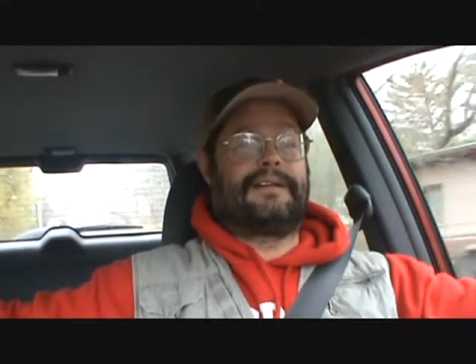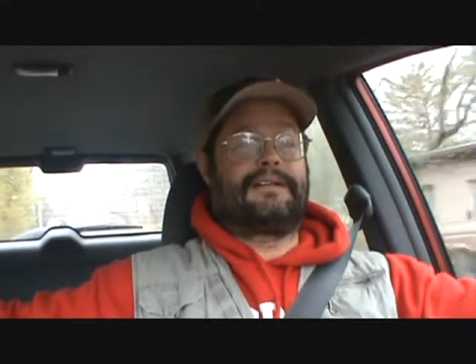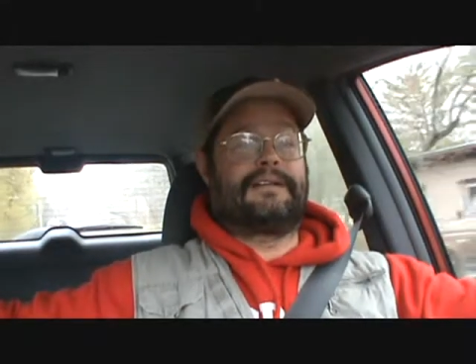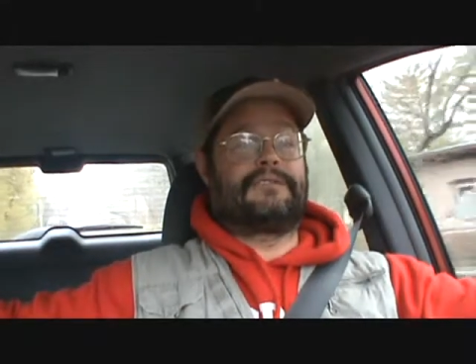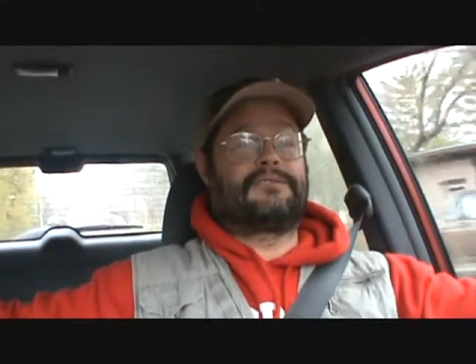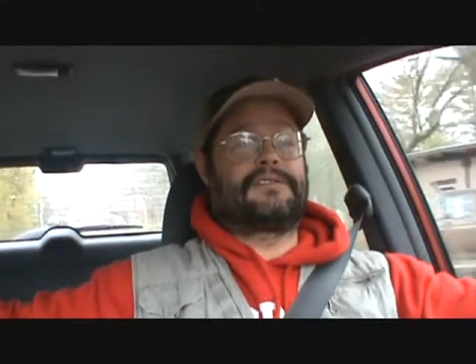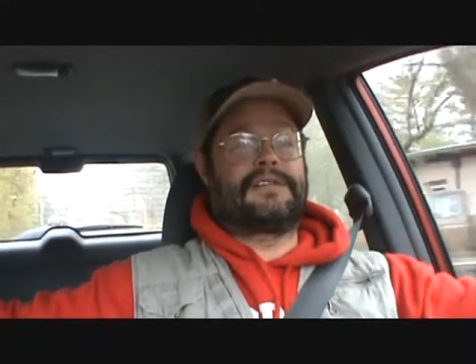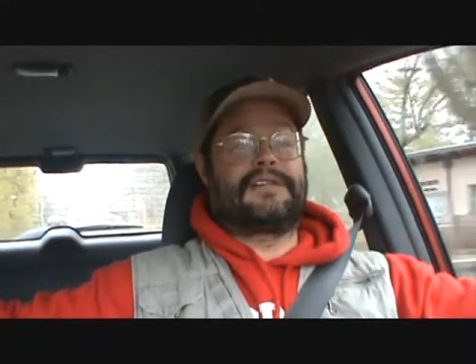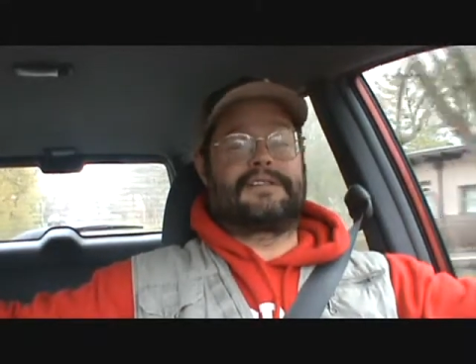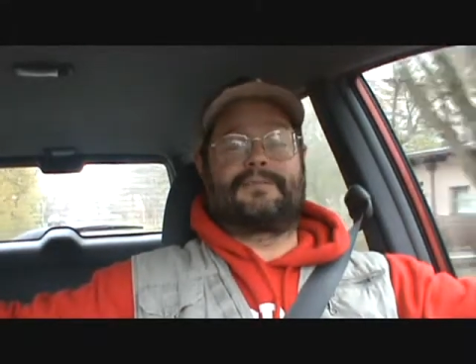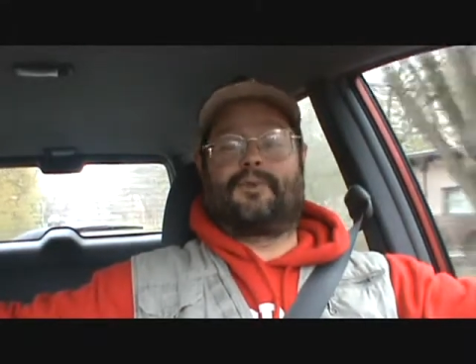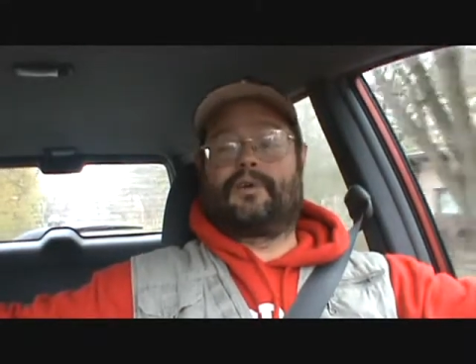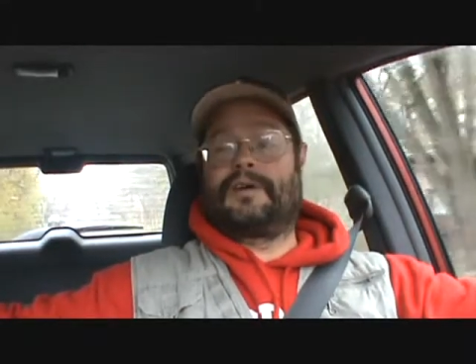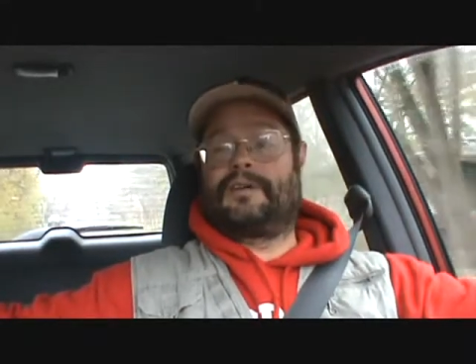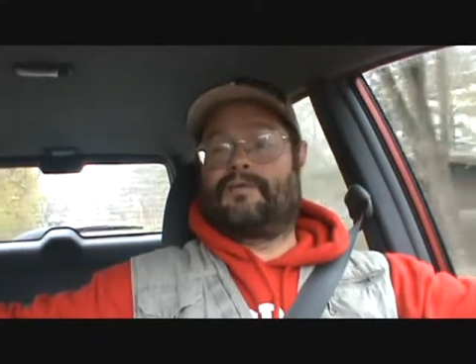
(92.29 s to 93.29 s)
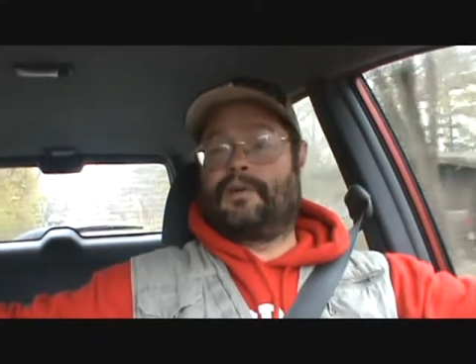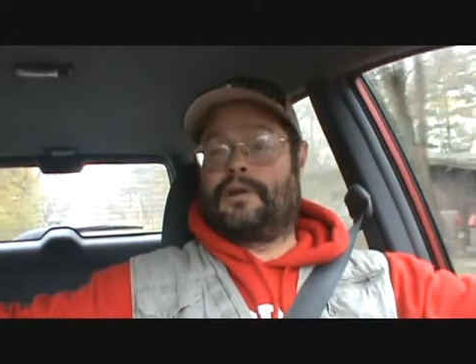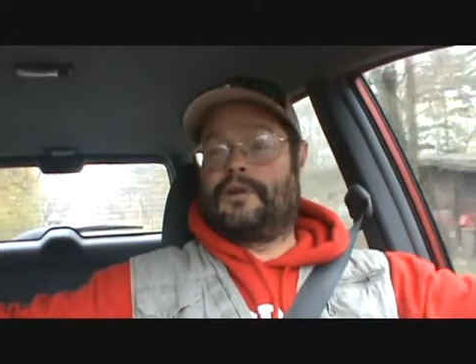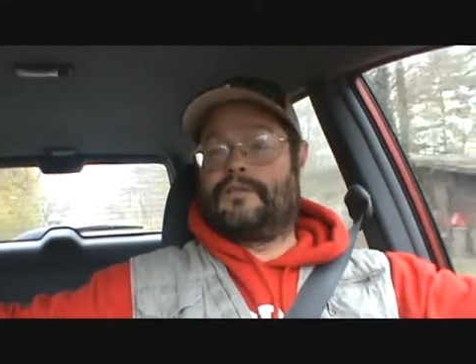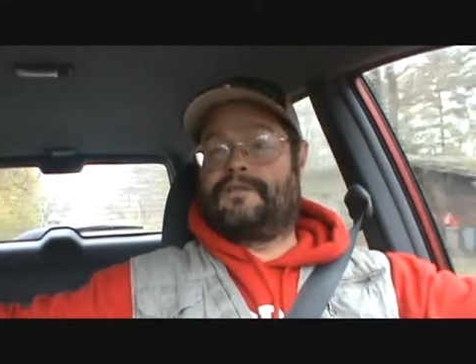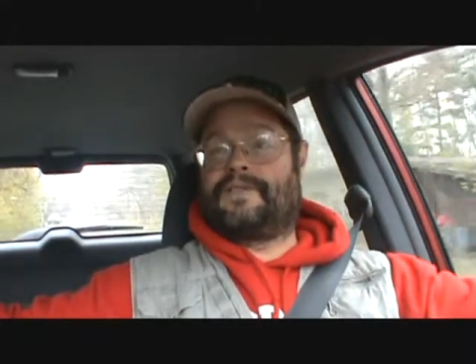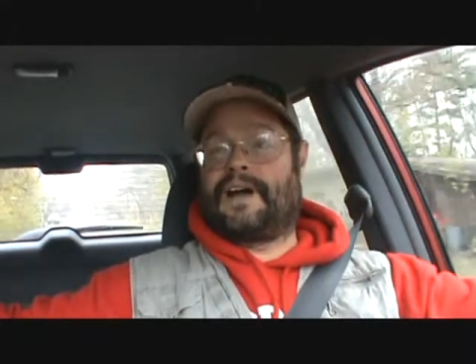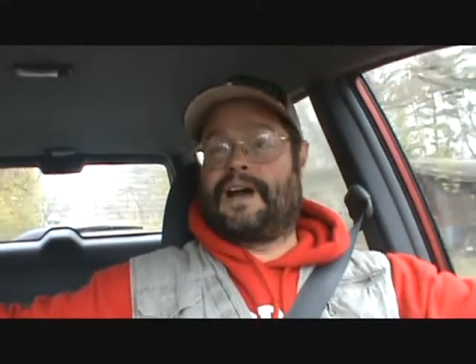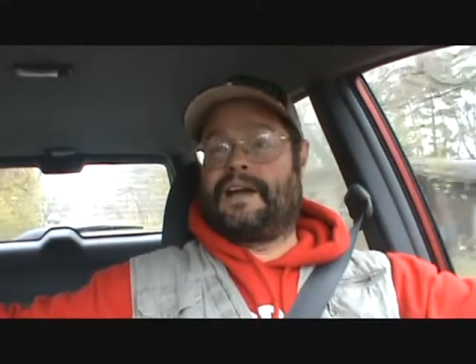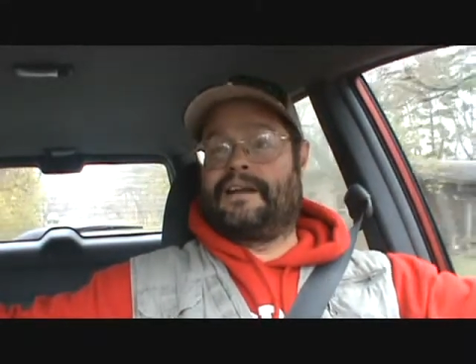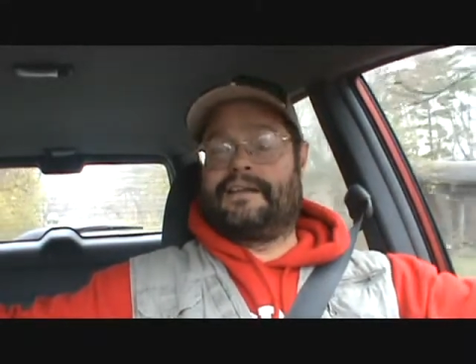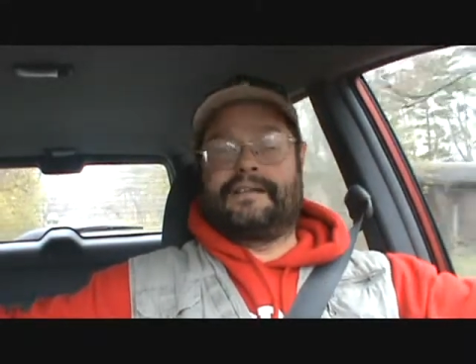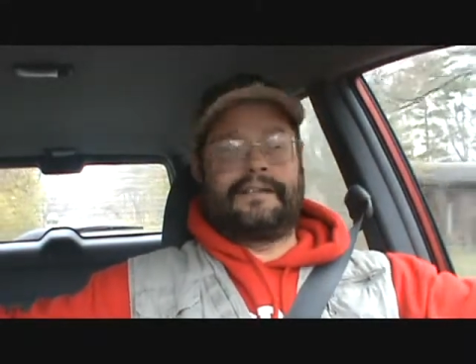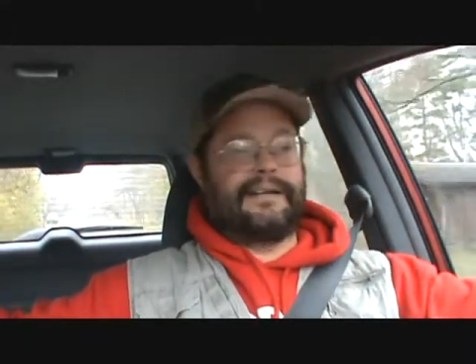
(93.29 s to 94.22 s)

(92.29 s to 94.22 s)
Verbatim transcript: it'll disappoint if we don't find it.